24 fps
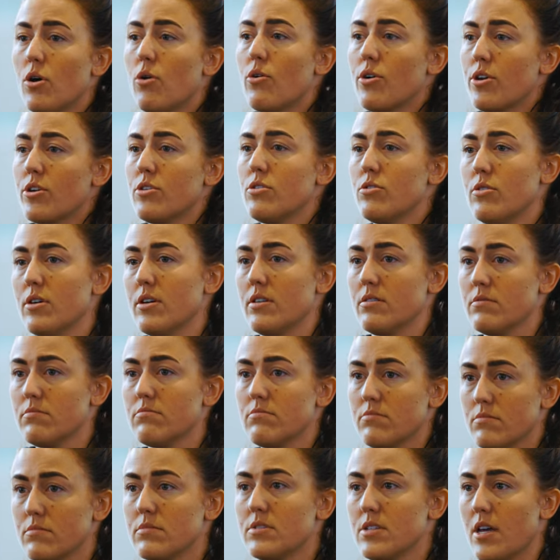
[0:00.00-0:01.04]
want that
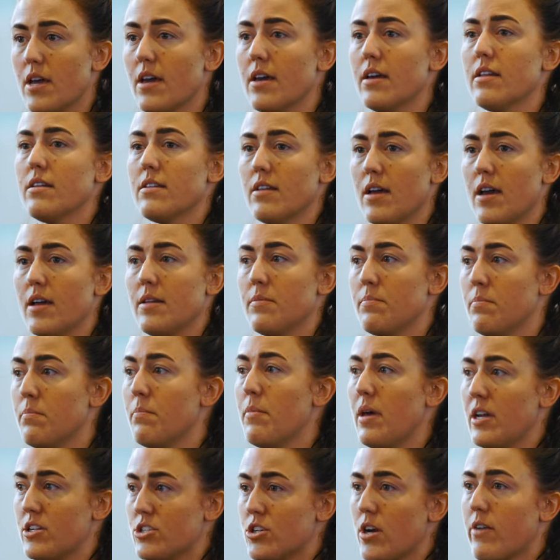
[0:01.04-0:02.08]
to look natural,
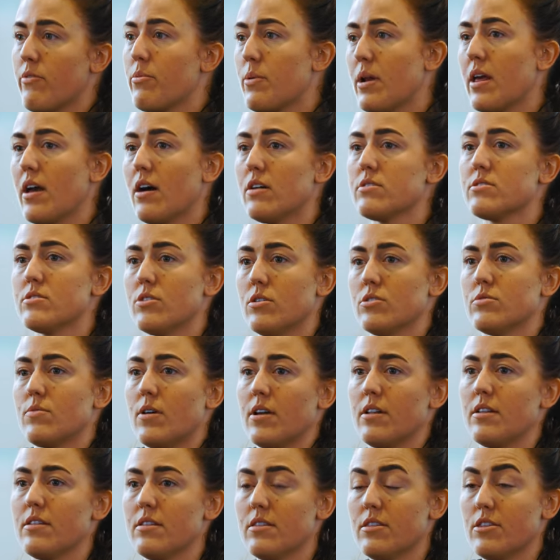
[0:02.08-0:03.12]
like you're actually watching it
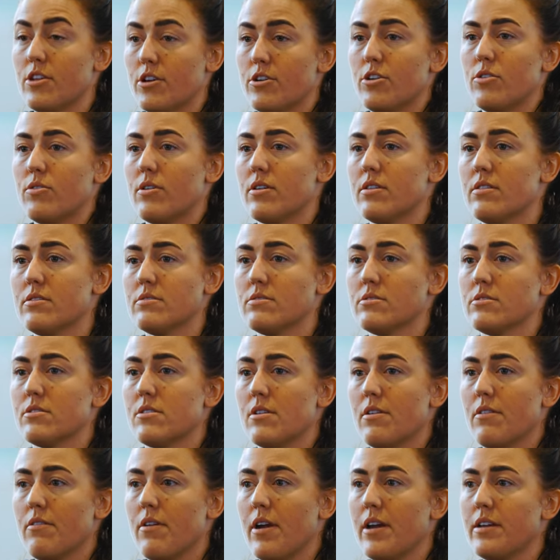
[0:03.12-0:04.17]
as a person and can
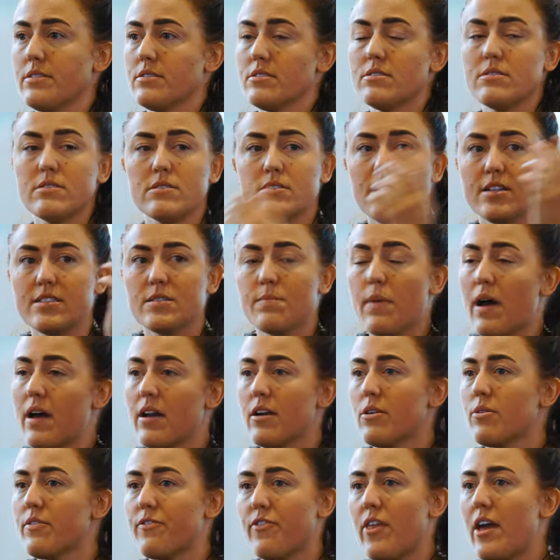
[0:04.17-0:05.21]
see real motion blur.
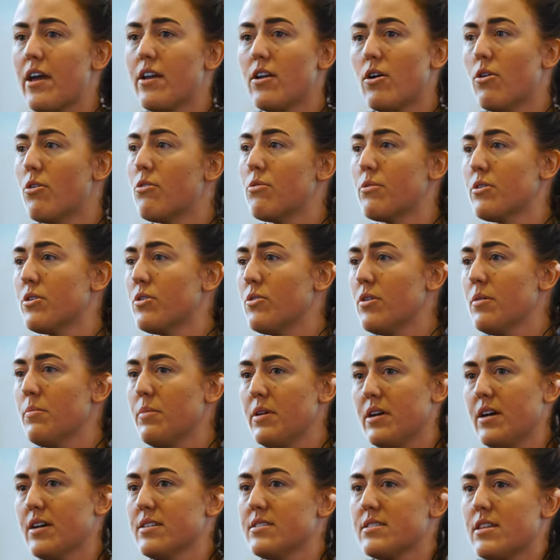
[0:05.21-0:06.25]
So
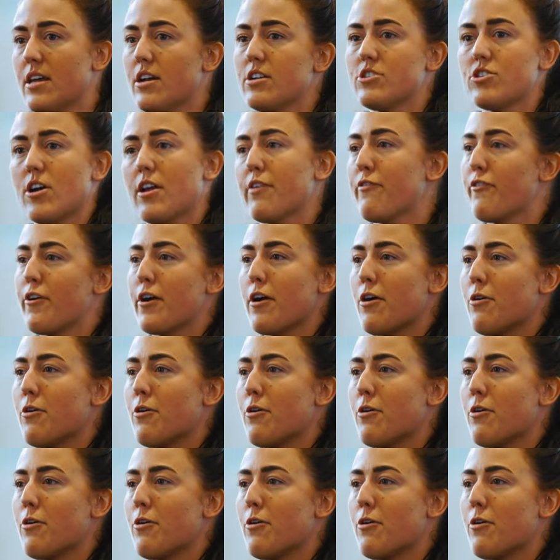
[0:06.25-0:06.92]
that's kind of my logic